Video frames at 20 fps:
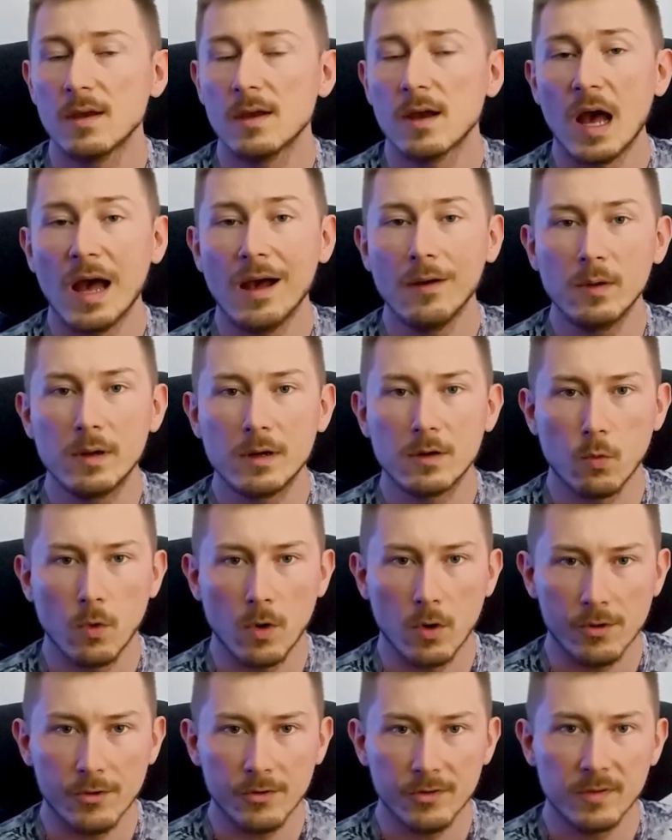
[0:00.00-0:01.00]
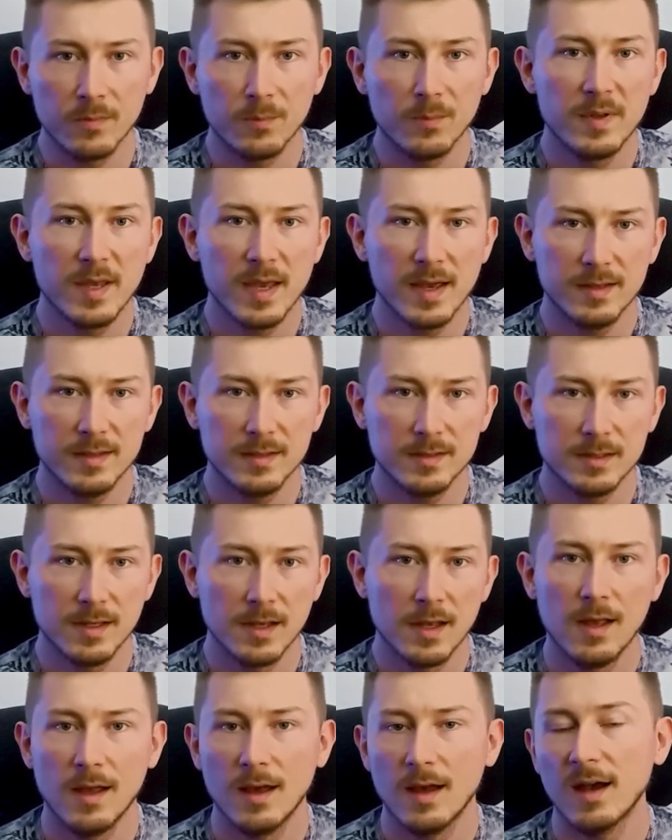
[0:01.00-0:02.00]
Our word pies
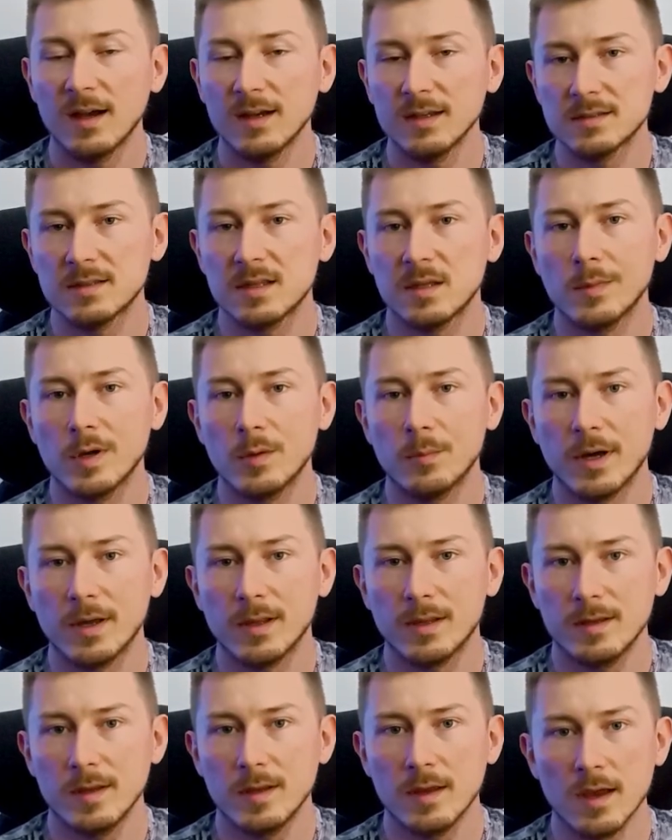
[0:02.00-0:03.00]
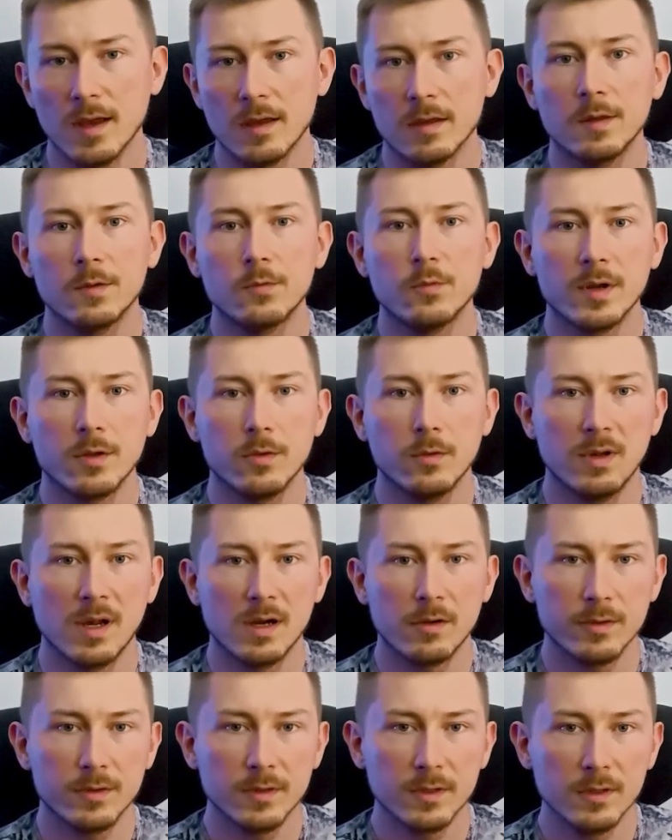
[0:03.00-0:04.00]
has the mobile IE
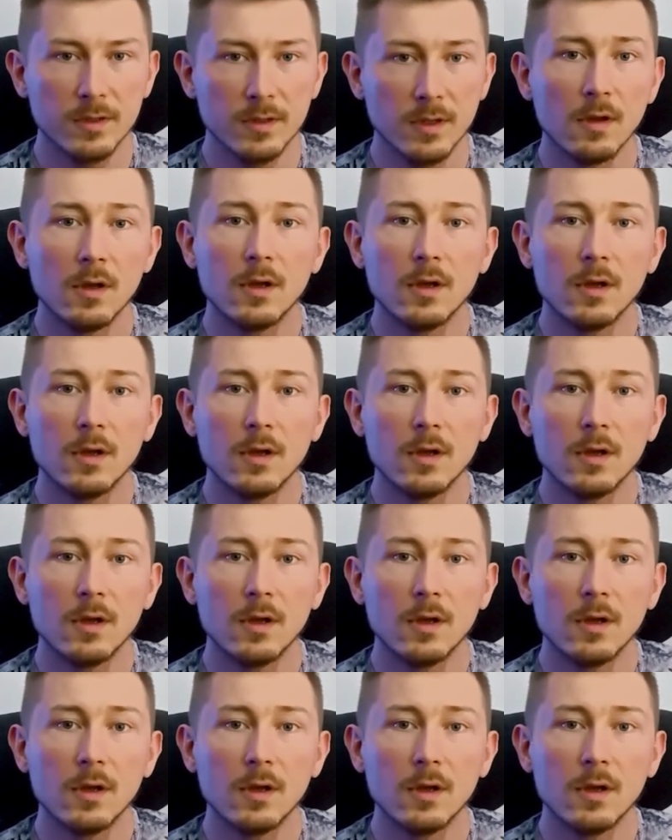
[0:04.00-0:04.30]
irregularity,